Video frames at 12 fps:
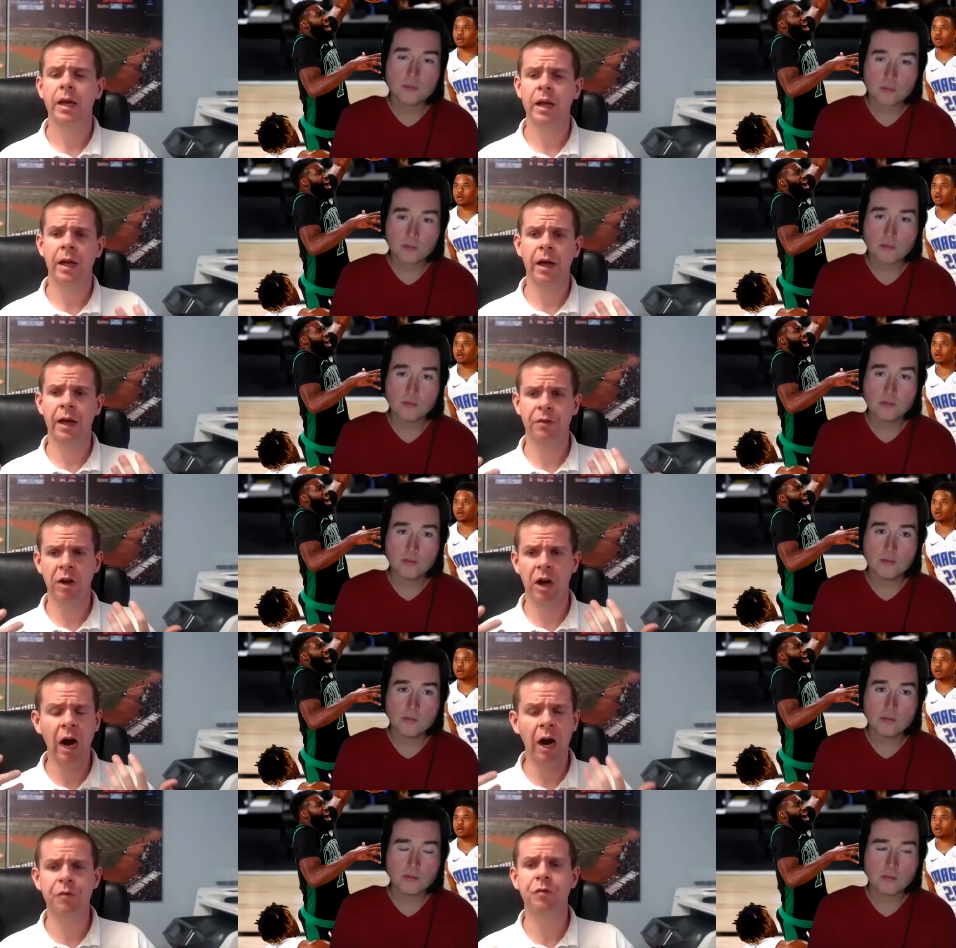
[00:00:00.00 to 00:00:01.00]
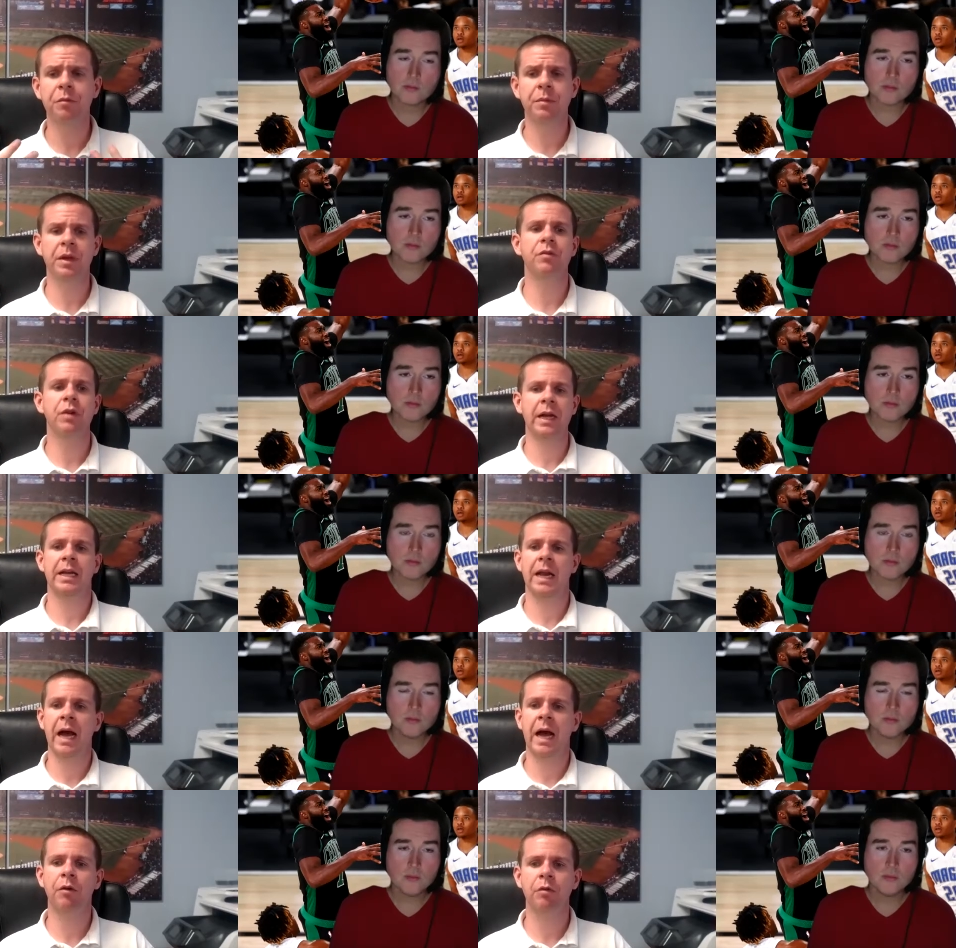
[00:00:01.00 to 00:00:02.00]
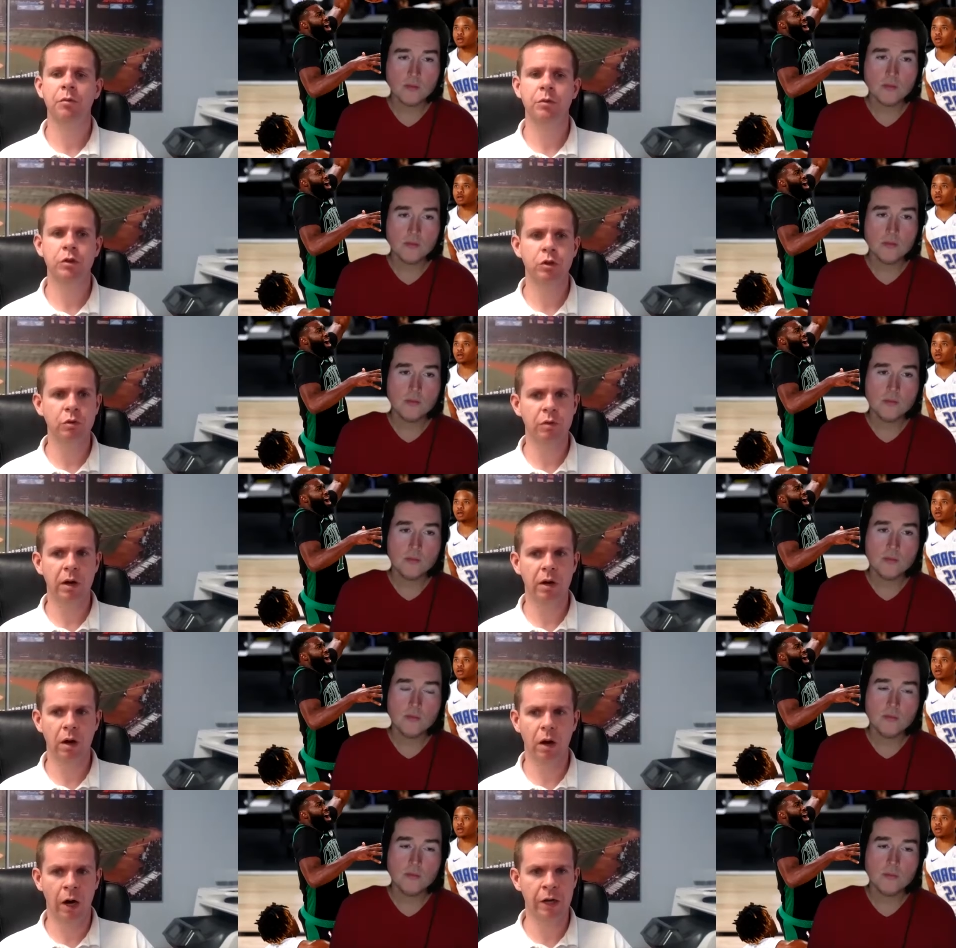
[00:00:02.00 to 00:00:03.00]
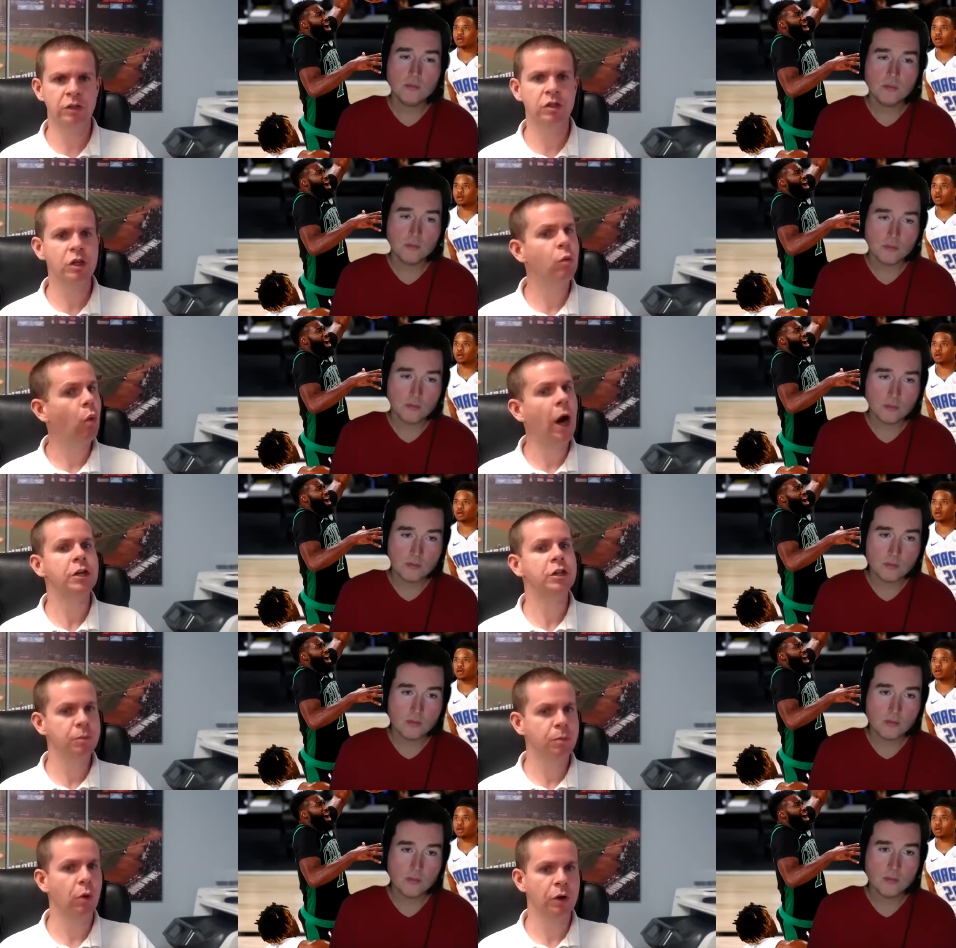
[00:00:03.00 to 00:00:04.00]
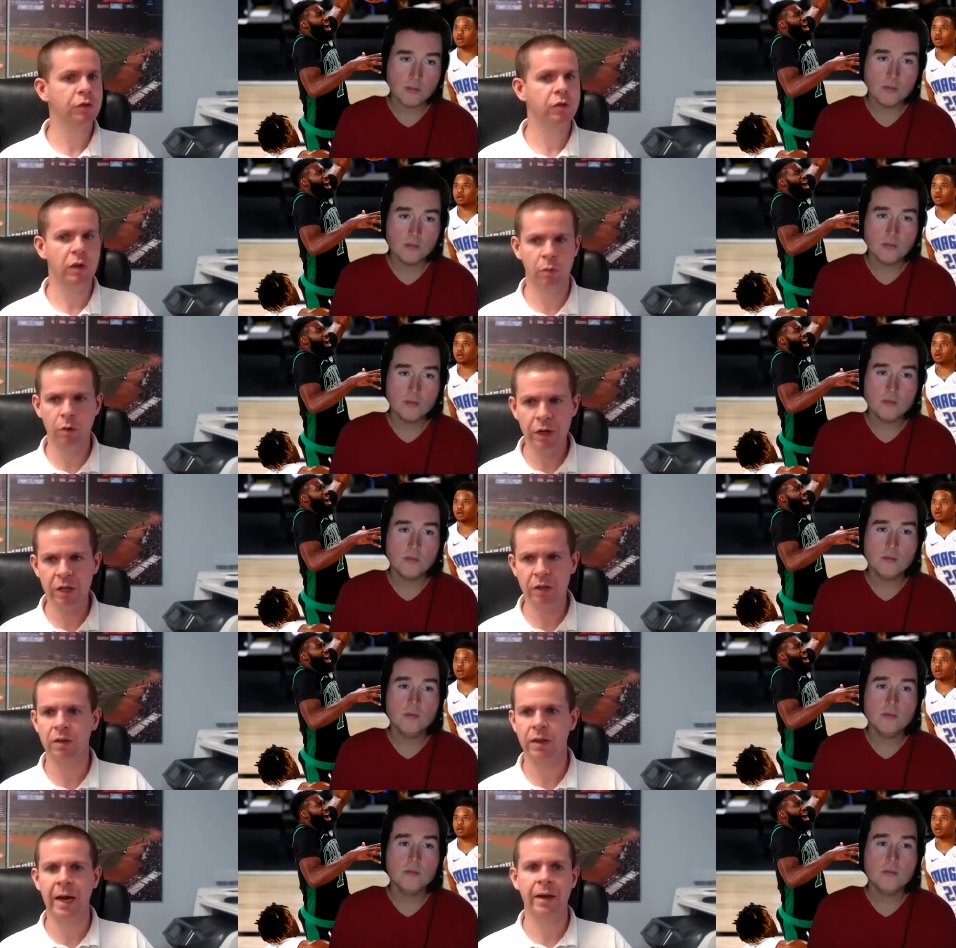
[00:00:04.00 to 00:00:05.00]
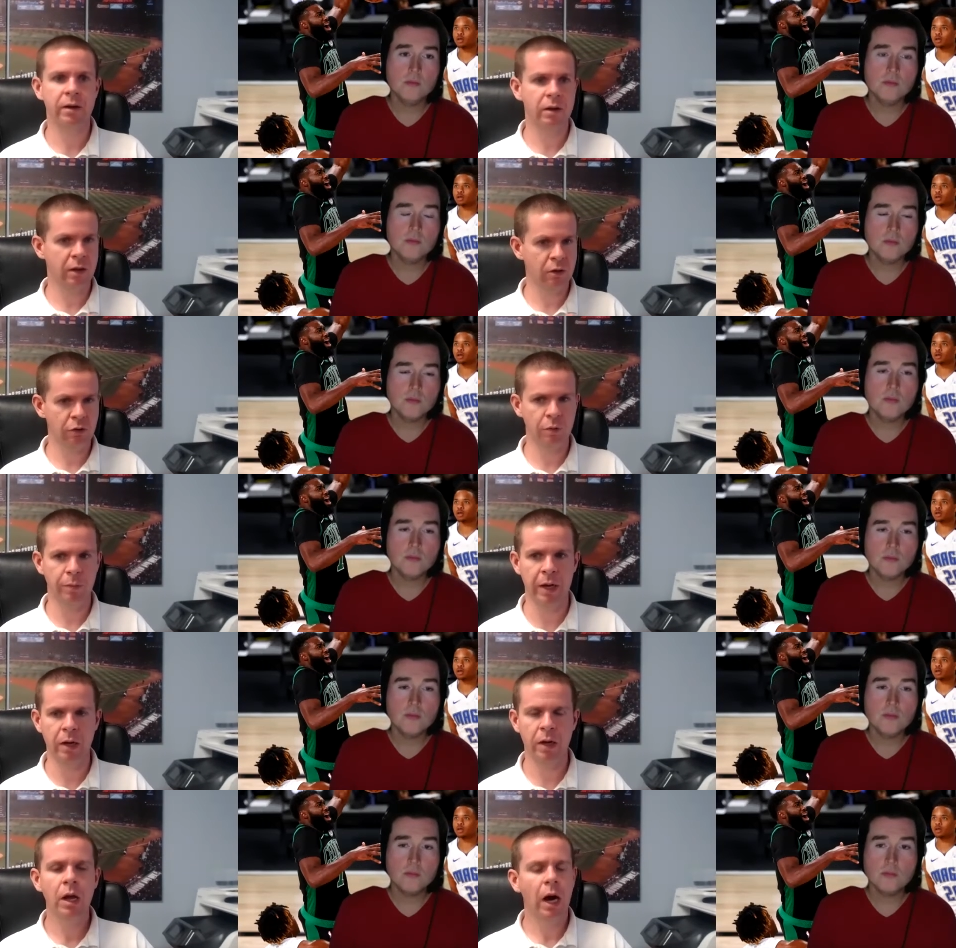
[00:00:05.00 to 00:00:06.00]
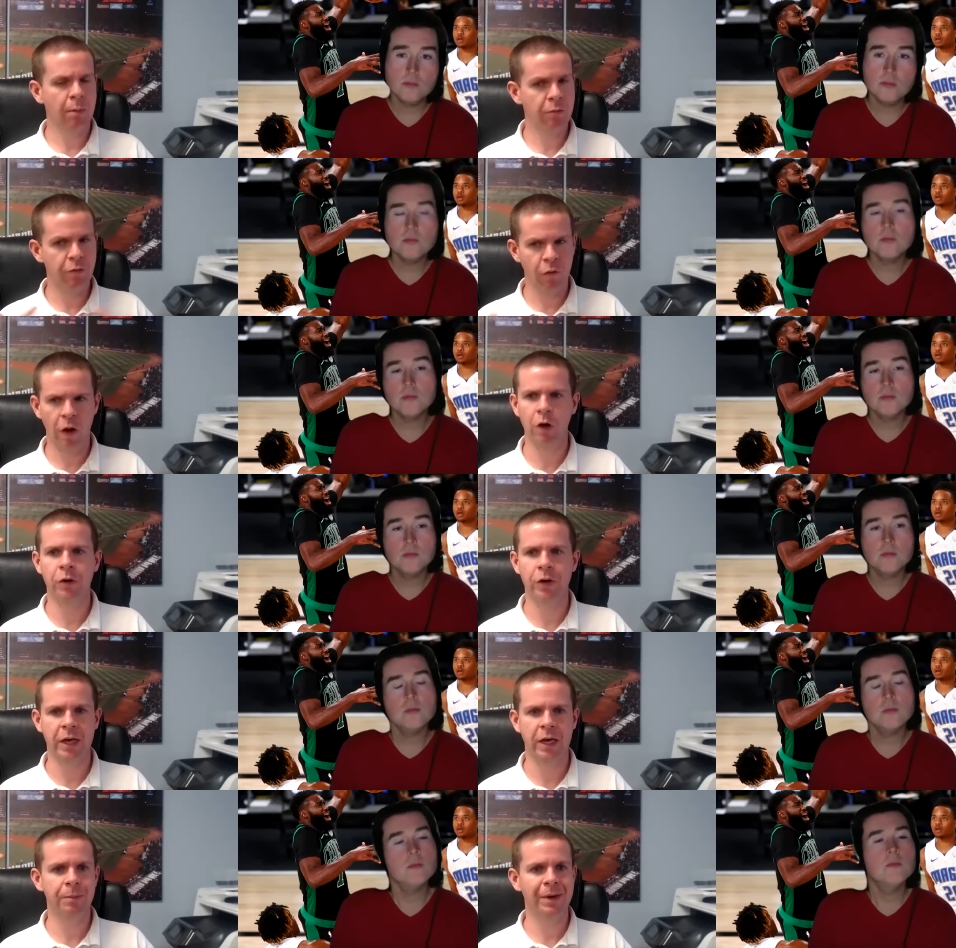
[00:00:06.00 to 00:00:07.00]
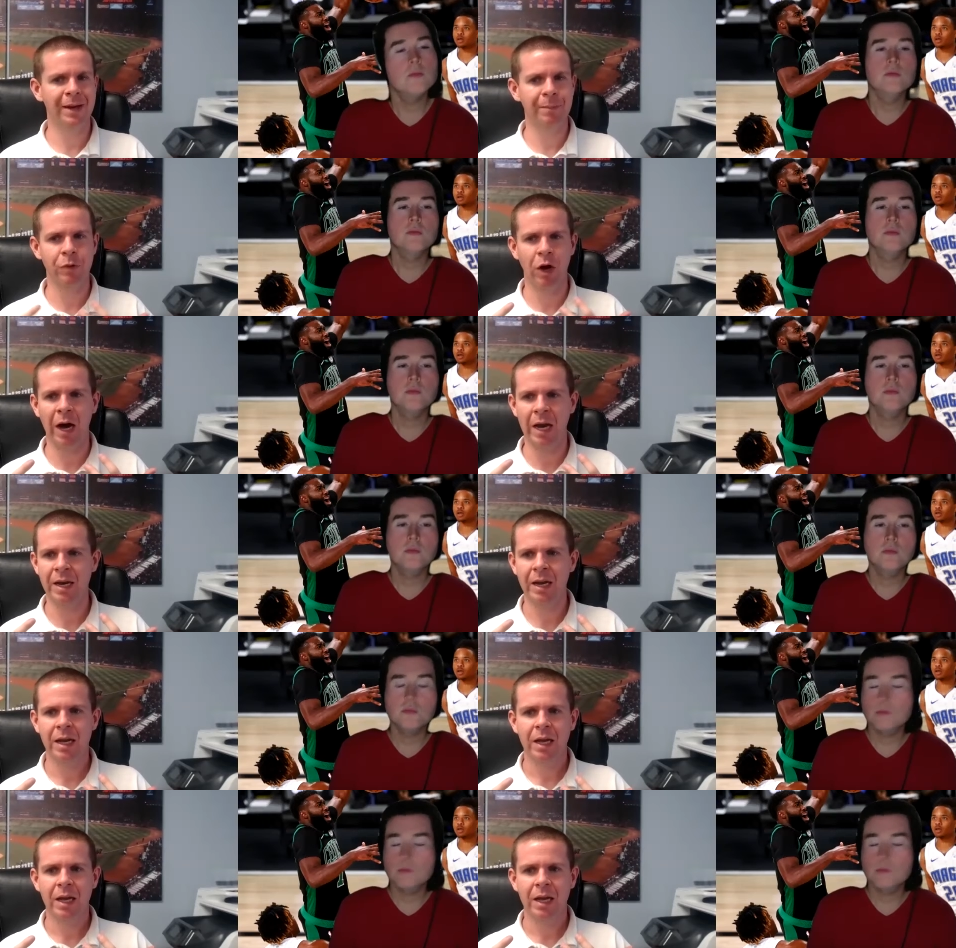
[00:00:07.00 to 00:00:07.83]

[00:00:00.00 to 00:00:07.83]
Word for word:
Speaker 1: It's hard for me right now to honestly watch sports, and we'll get into that in a little bit. I'm following it, but I'm not